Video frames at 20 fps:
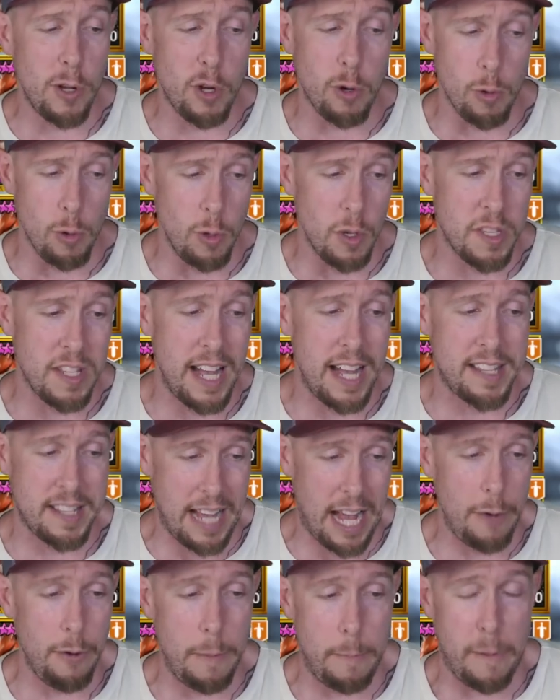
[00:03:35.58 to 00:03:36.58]
cruel sets.
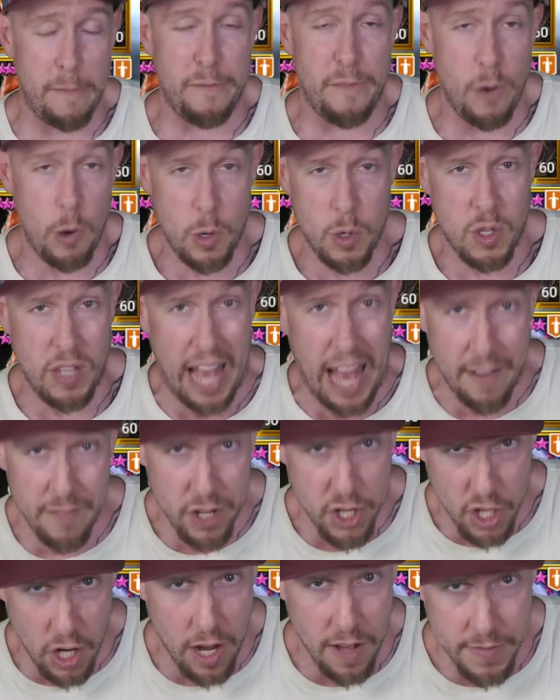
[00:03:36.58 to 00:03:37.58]
I would prefer
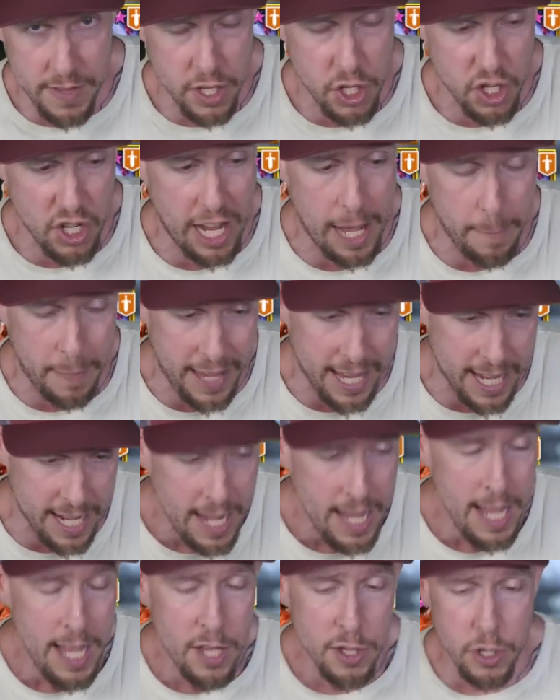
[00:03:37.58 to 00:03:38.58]
Savage on this champion,
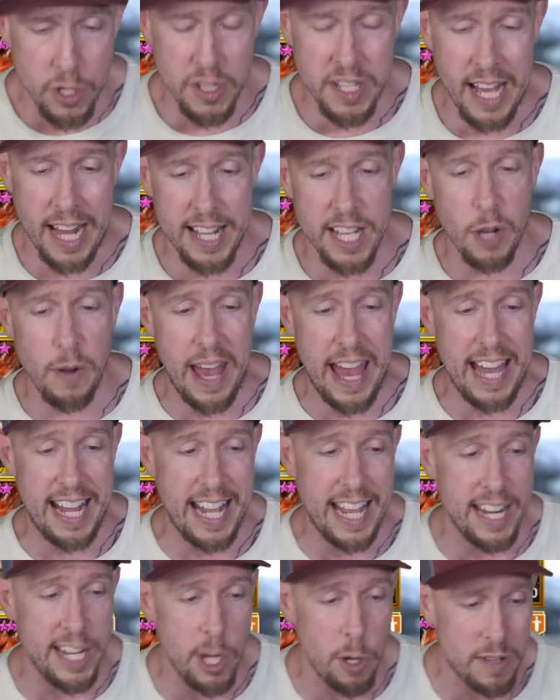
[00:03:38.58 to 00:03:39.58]
so just kind of go ahead
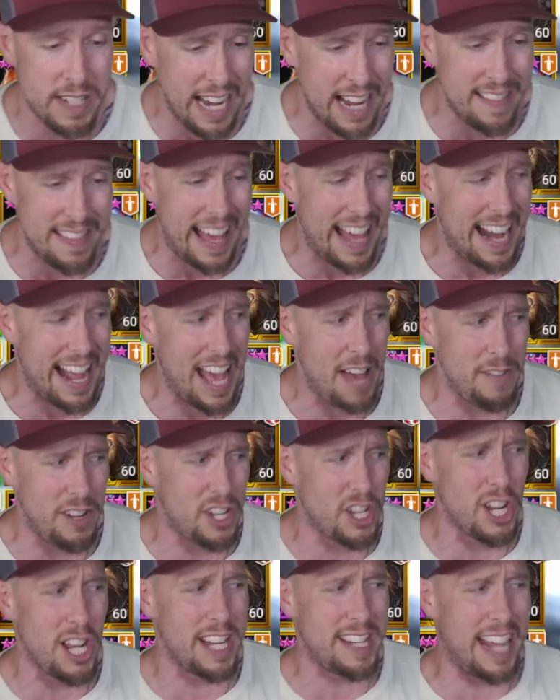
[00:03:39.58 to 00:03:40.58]
and notate that. I haven't
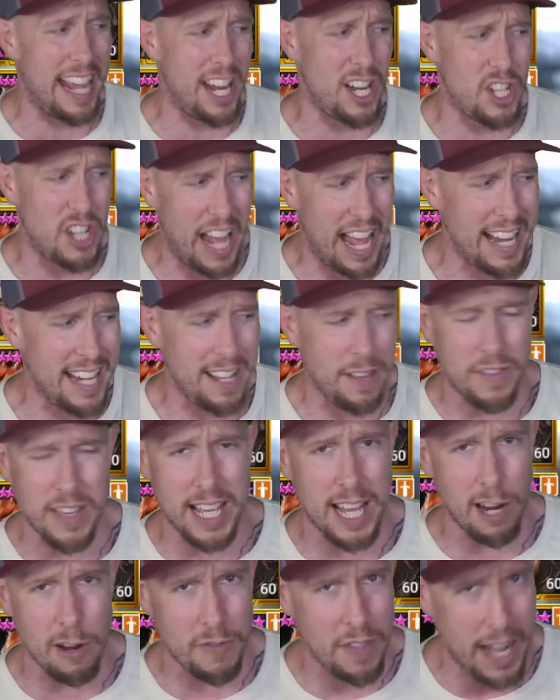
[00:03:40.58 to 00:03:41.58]
changed any of the
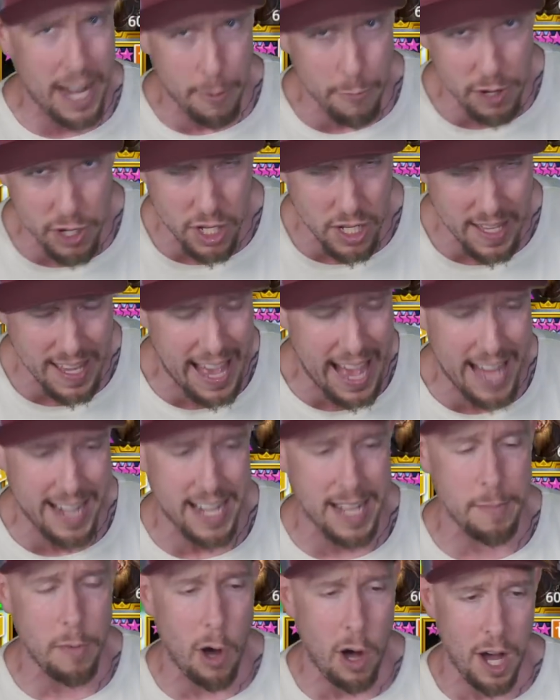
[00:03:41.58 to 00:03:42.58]
gear that I originally had
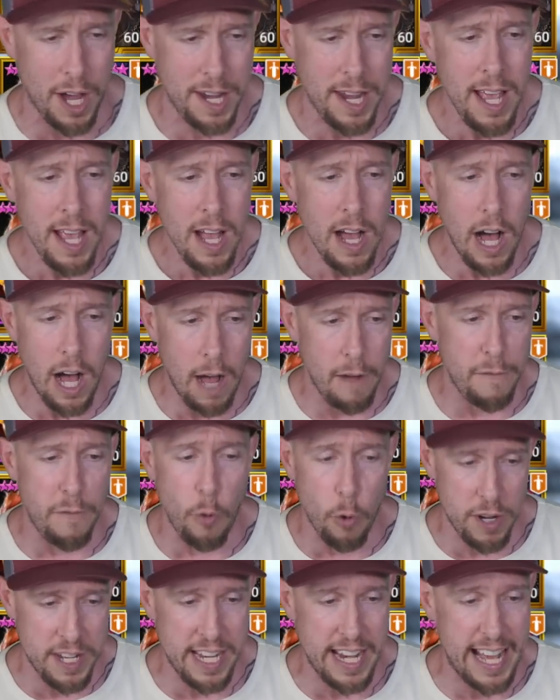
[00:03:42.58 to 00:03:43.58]
him on uh,
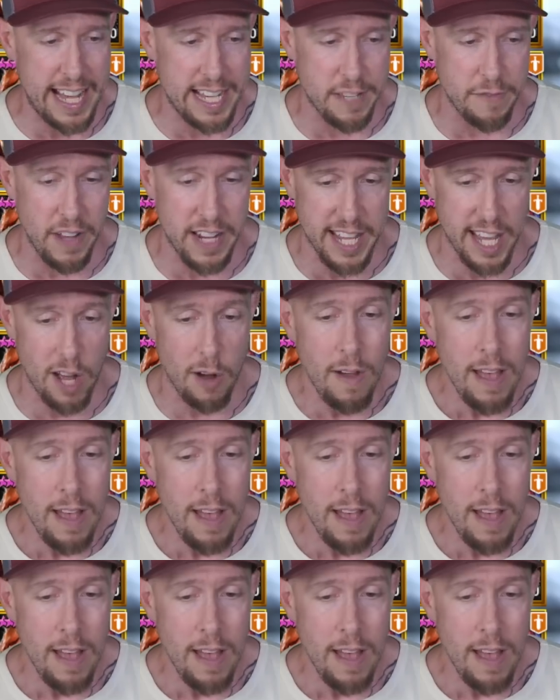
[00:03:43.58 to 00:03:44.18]
for today's video.